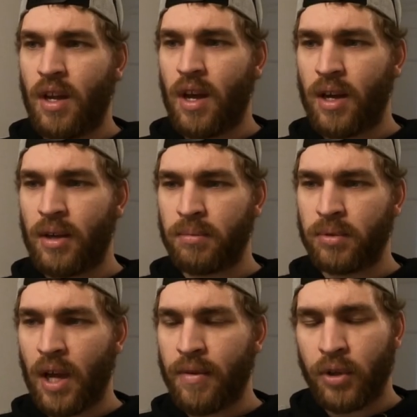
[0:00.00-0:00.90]

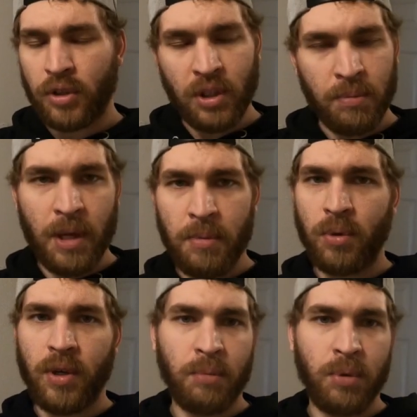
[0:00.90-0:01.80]
I've heard some
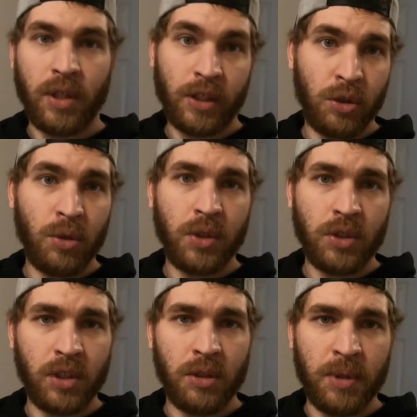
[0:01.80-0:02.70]
people can put like
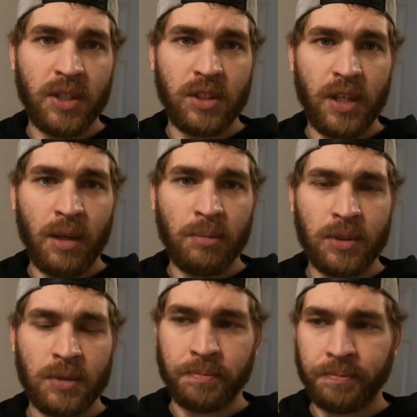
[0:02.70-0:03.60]
tuners in the PCMs,